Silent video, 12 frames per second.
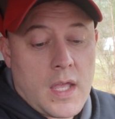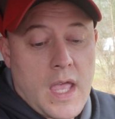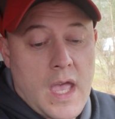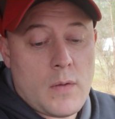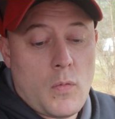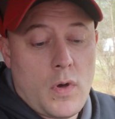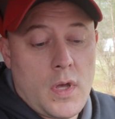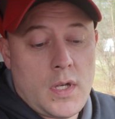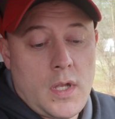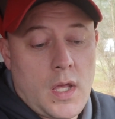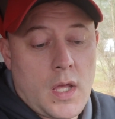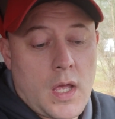
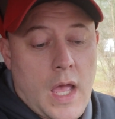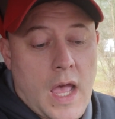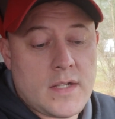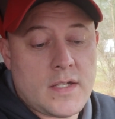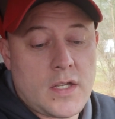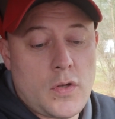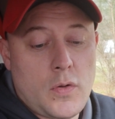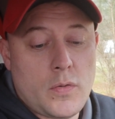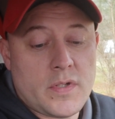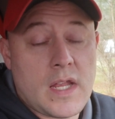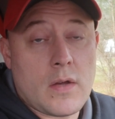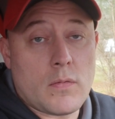Kenwood has a
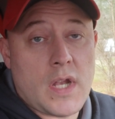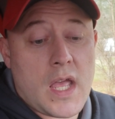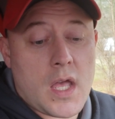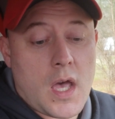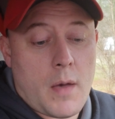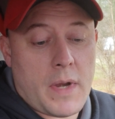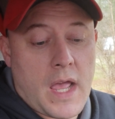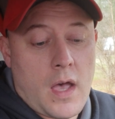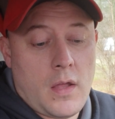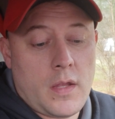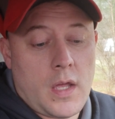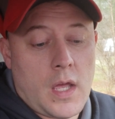new single DIN coming
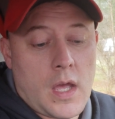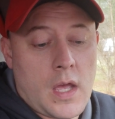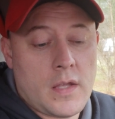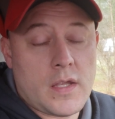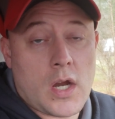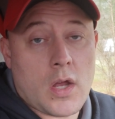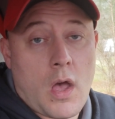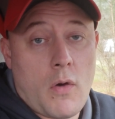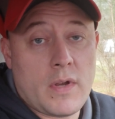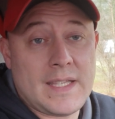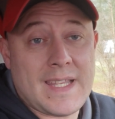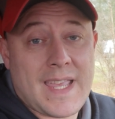out, and they're
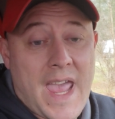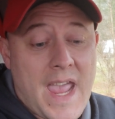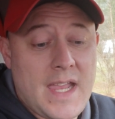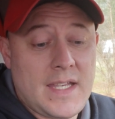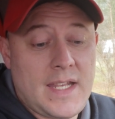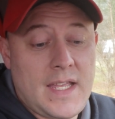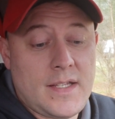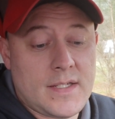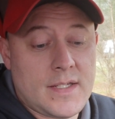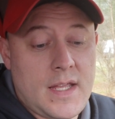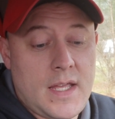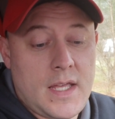calling it the
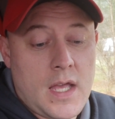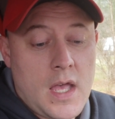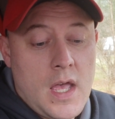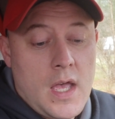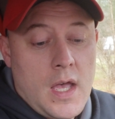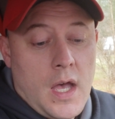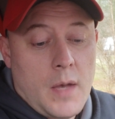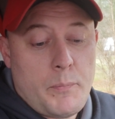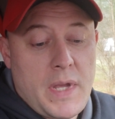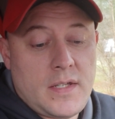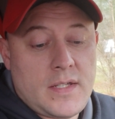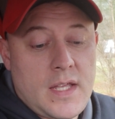Kdc
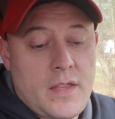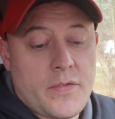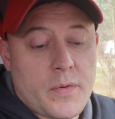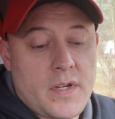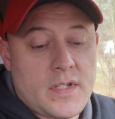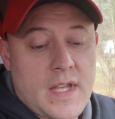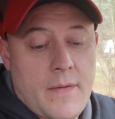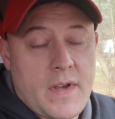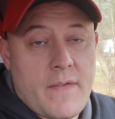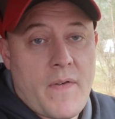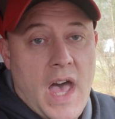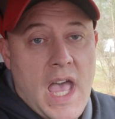Bt
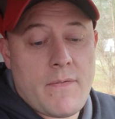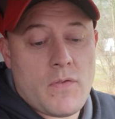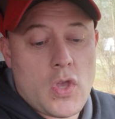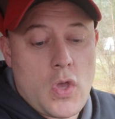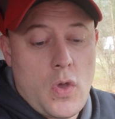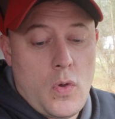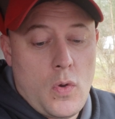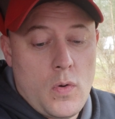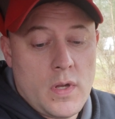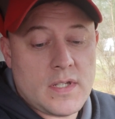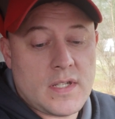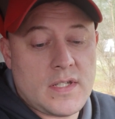
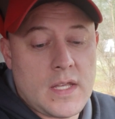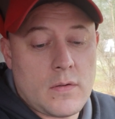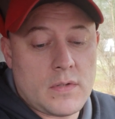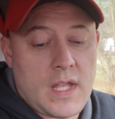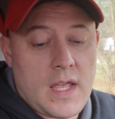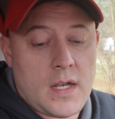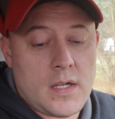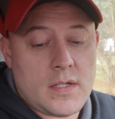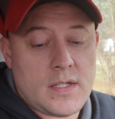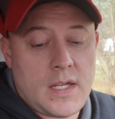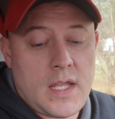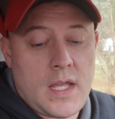375U. It's a single DIN
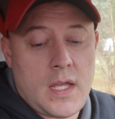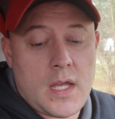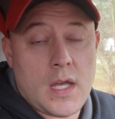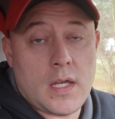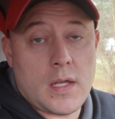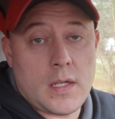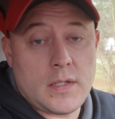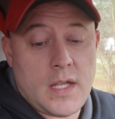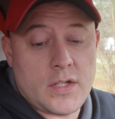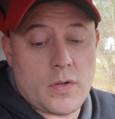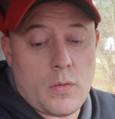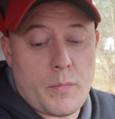CD
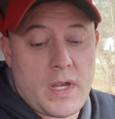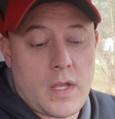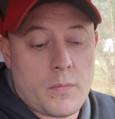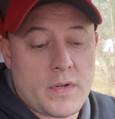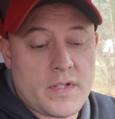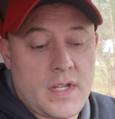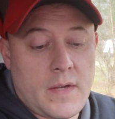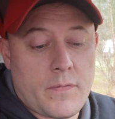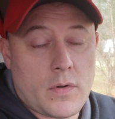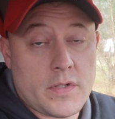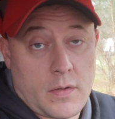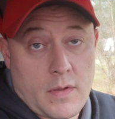digital media
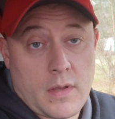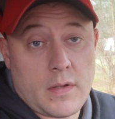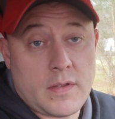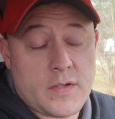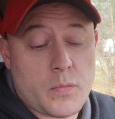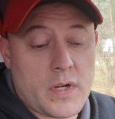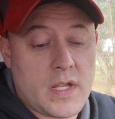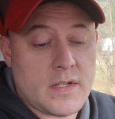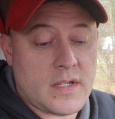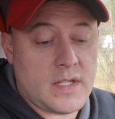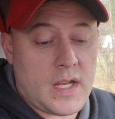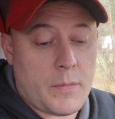receiver, so this one is
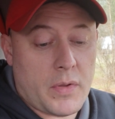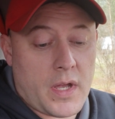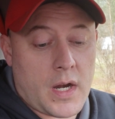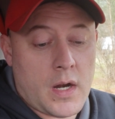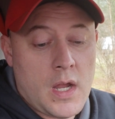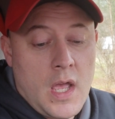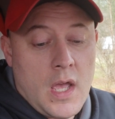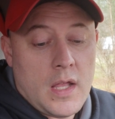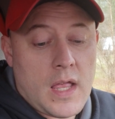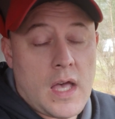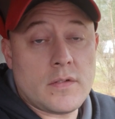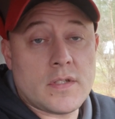a CD player.
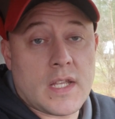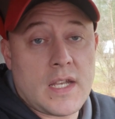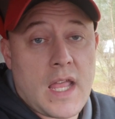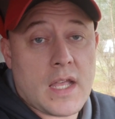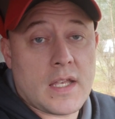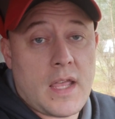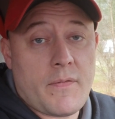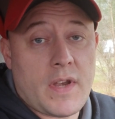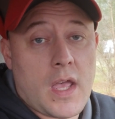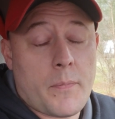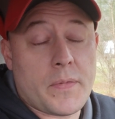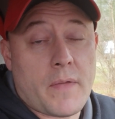Allows
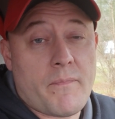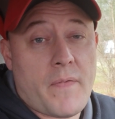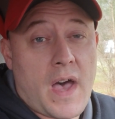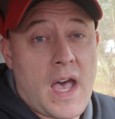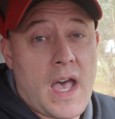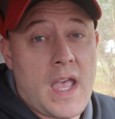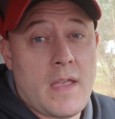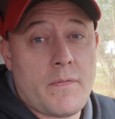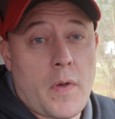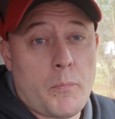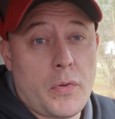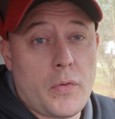connectivity up to 5
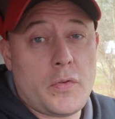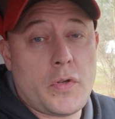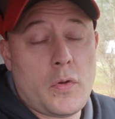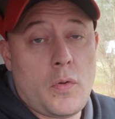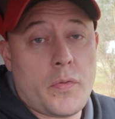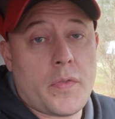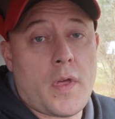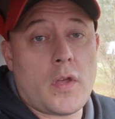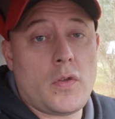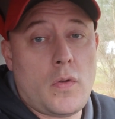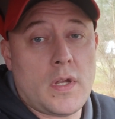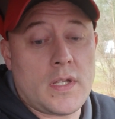Bluetooth
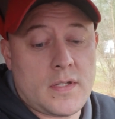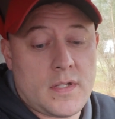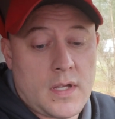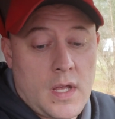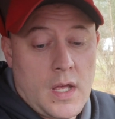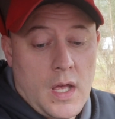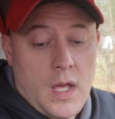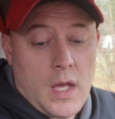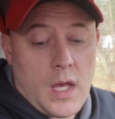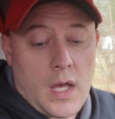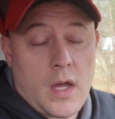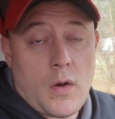units
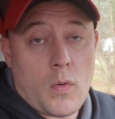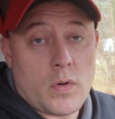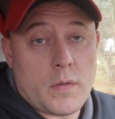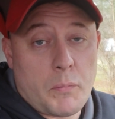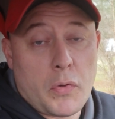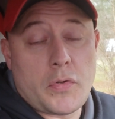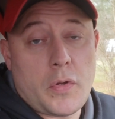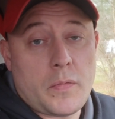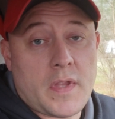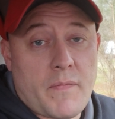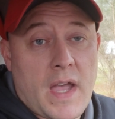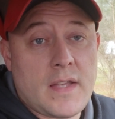or
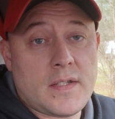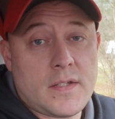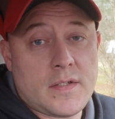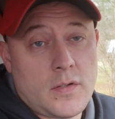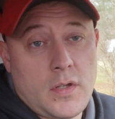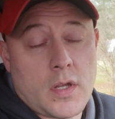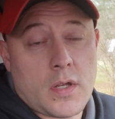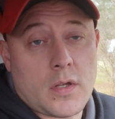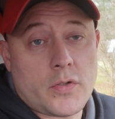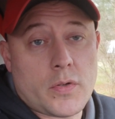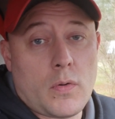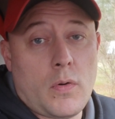Bluetooth devices, so you can
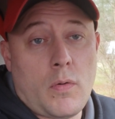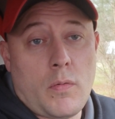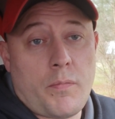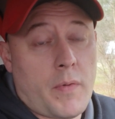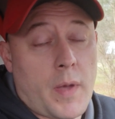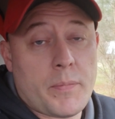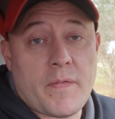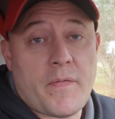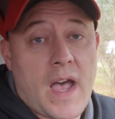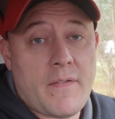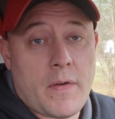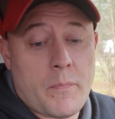control up to
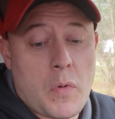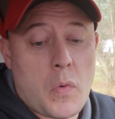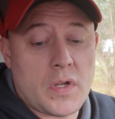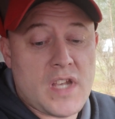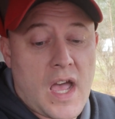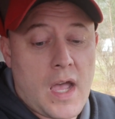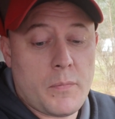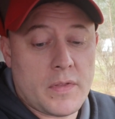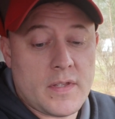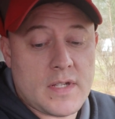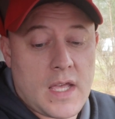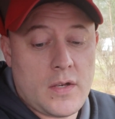5 of them at one time
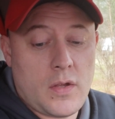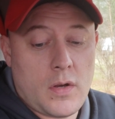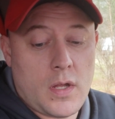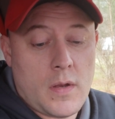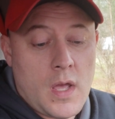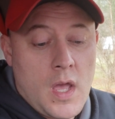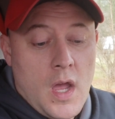with this head unit.